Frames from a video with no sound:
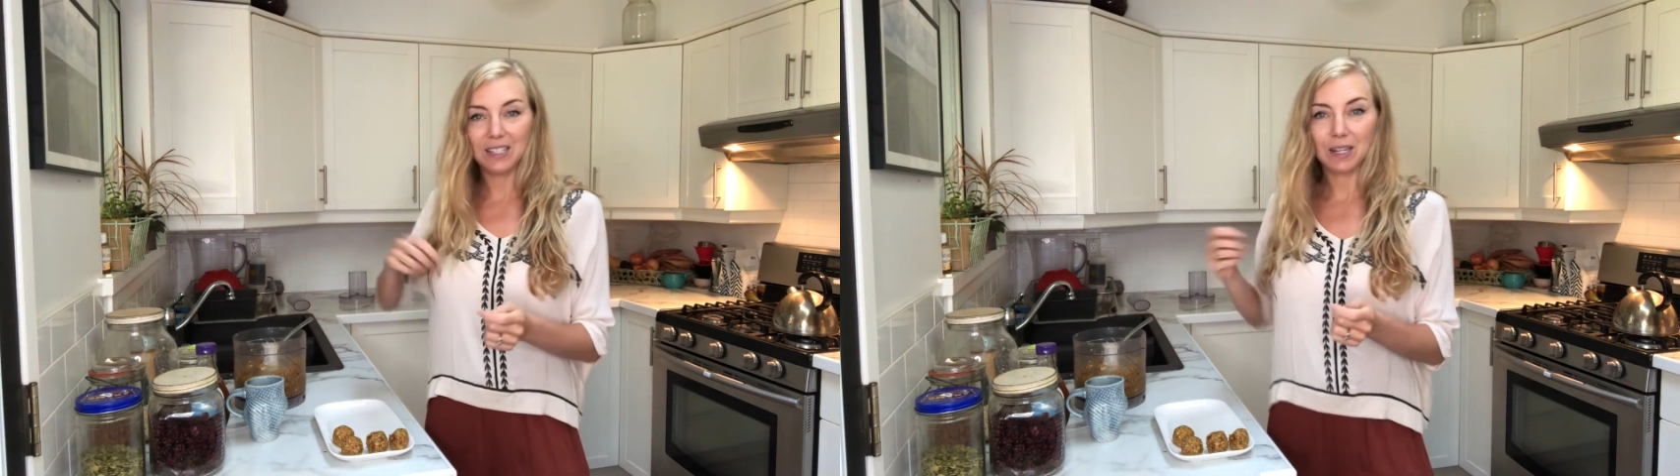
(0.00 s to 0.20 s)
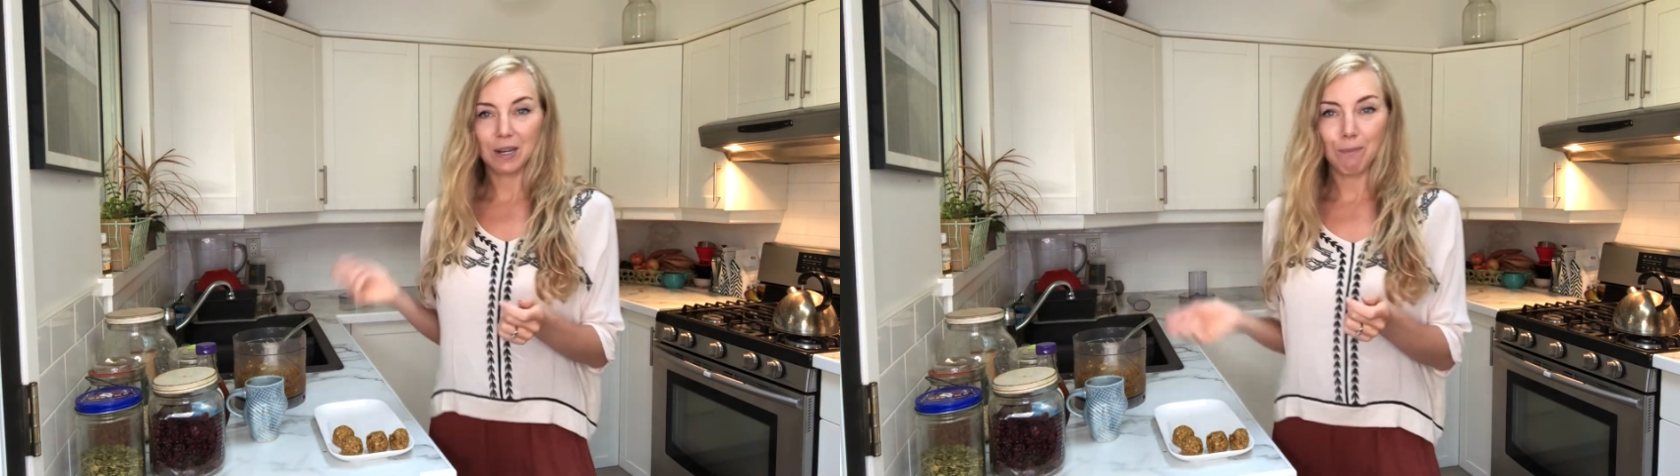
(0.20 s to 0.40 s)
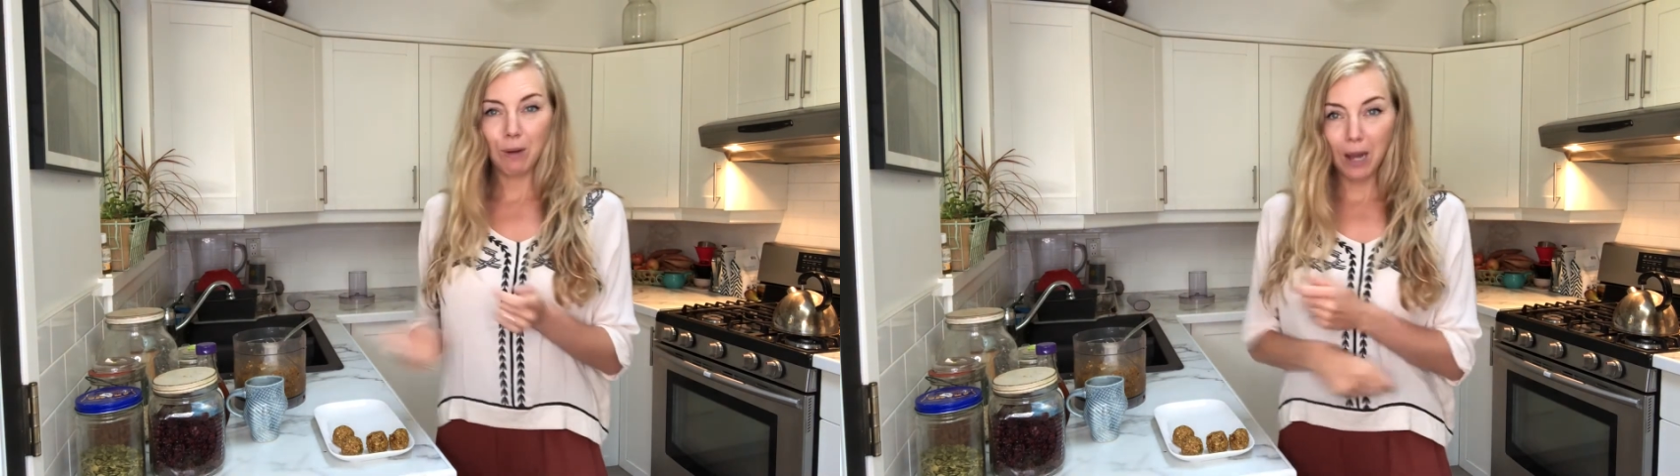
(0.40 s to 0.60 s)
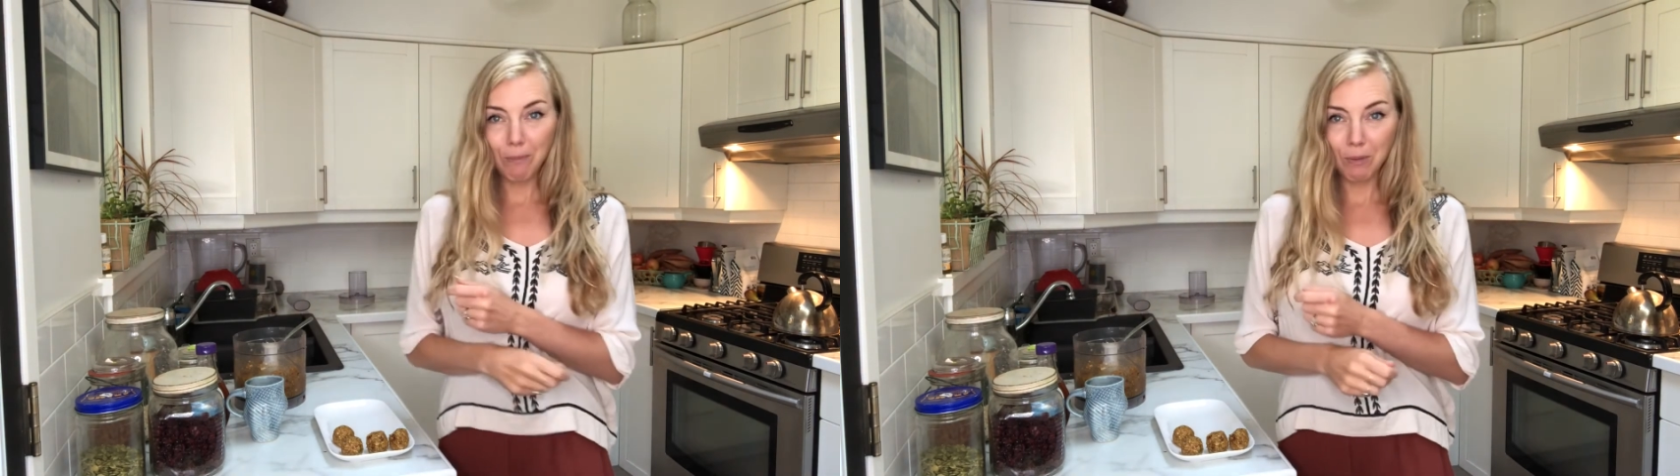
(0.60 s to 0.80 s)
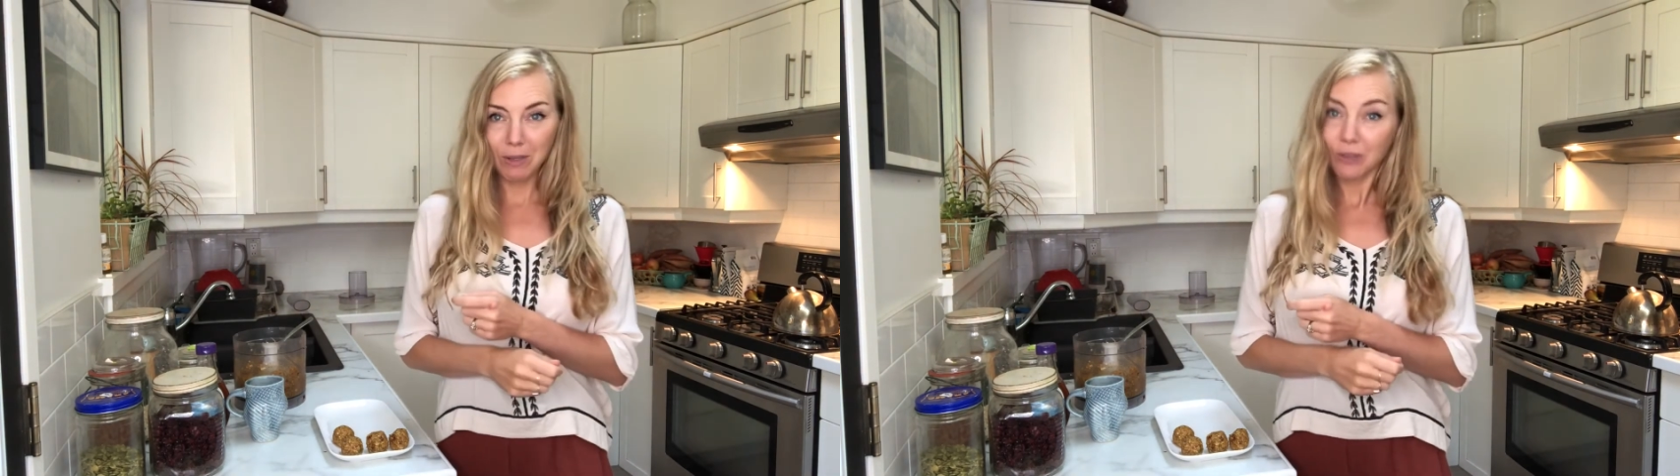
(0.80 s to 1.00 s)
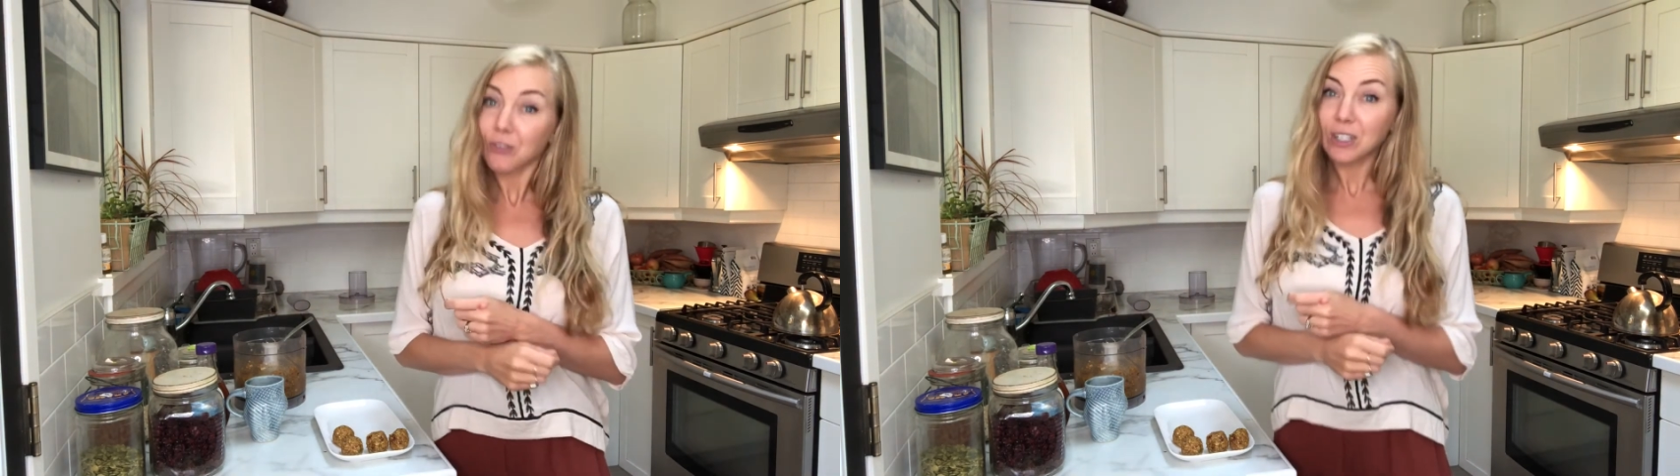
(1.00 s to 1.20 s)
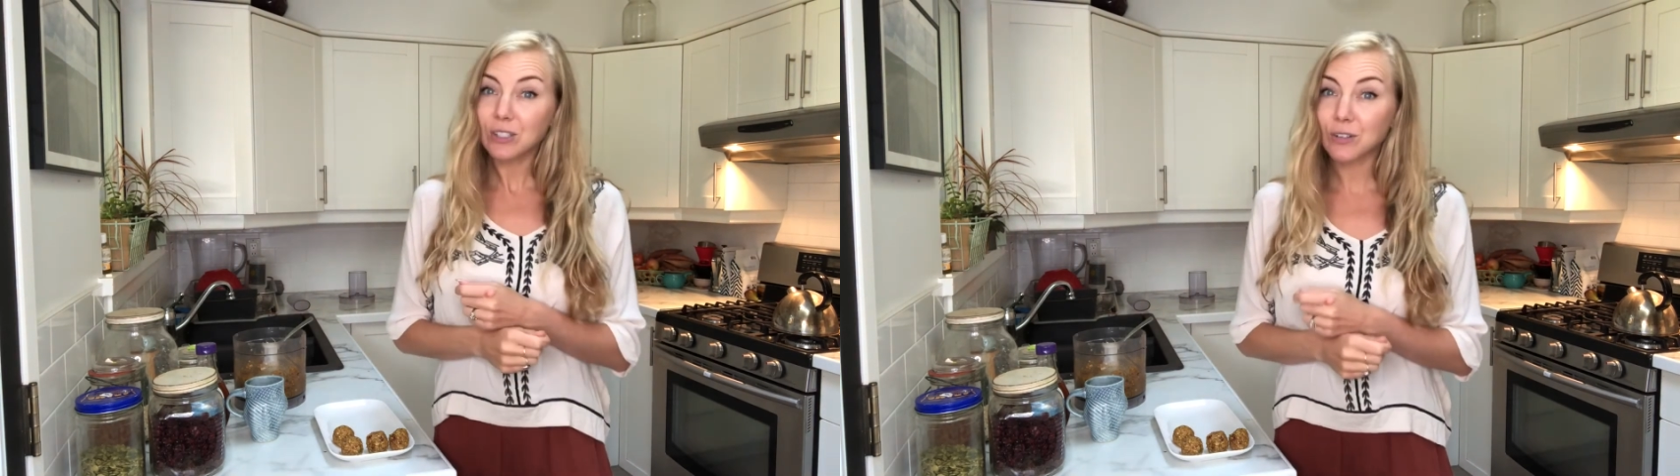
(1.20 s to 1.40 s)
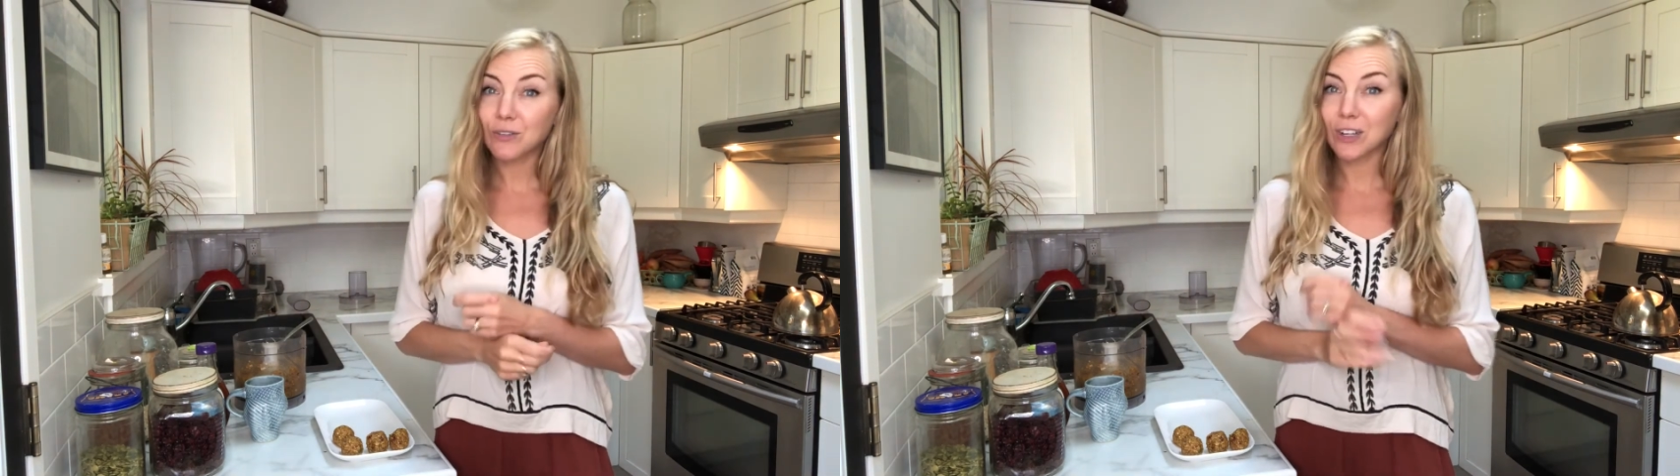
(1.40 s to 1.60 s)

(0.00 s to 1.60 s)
I'm gonna pop them in the freezer for